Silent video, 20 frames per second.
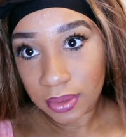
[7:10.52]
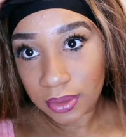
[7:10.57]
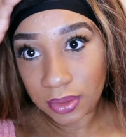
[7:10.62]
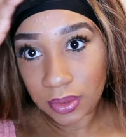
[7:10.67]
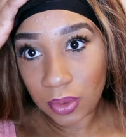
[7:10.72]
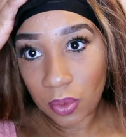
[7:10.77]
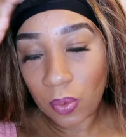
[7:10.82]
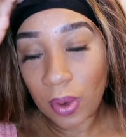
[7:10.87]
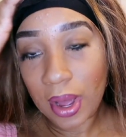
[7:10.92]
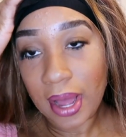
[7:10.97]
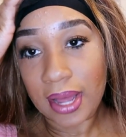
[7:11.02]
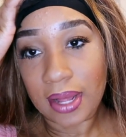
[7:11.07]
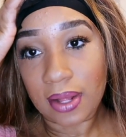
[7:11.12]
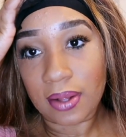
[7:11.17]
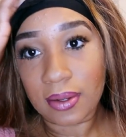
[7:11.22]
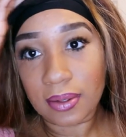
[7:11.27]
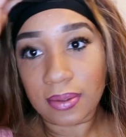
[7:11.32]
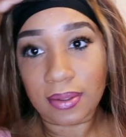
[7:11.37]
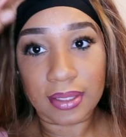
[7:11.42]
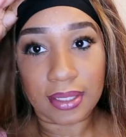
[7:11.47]
So
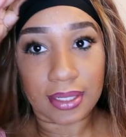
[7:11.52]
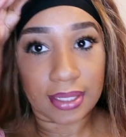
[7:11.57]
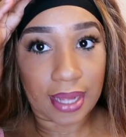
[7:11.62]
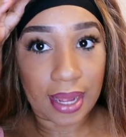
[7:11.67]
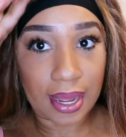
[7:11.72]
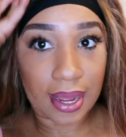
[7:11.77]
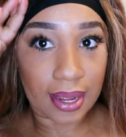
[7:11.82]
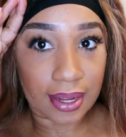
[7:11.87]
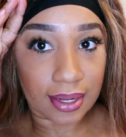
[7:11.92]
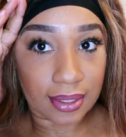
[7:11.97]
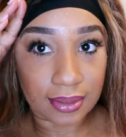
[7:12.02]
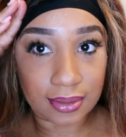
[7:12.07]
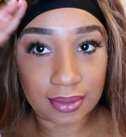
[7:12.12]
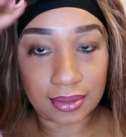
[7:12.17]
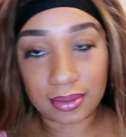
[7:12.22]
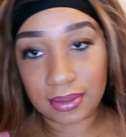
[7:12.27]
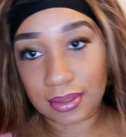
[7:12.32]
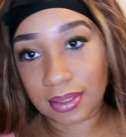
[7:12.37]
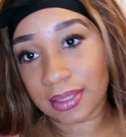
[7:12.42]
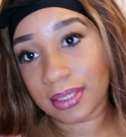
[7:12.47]
while
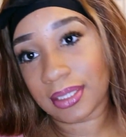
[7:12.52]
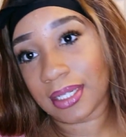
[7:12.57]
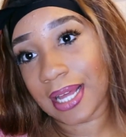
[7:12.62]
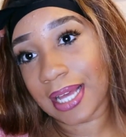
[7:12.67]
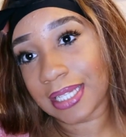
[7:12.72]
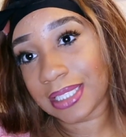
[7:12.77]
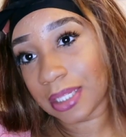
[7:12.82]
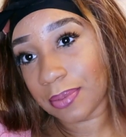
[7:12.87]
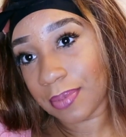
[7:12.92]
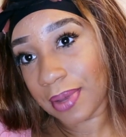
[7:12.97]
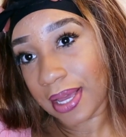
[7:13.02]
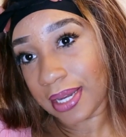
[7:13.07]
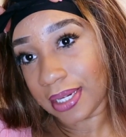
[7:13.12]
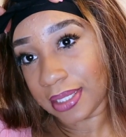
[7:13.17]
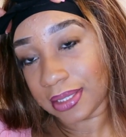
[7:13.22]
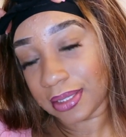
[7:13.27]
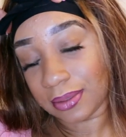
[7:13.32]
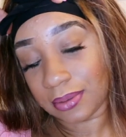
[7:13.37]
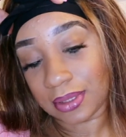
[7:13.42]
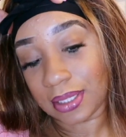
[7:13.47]
this elastic band
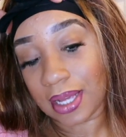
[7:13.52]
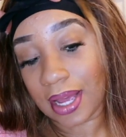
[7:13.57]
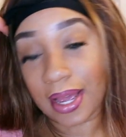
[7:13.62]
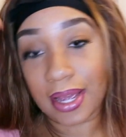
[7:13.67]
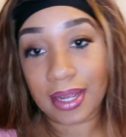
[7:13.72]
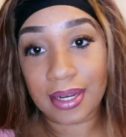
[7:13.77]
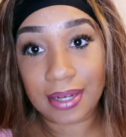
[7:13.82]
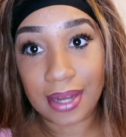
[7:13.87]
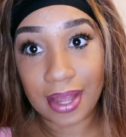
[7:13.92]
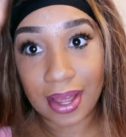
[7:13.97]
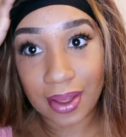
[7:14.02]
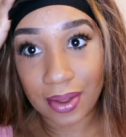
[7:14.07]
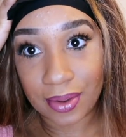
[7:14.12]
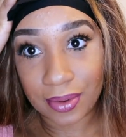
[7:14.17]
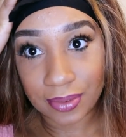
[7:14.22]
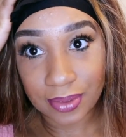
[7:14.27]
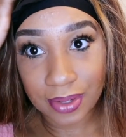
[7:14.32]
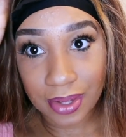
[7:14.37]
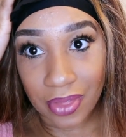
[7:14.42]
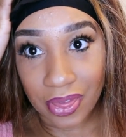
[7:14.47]
is tying
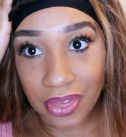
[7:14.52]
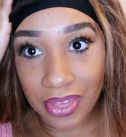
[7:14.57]
down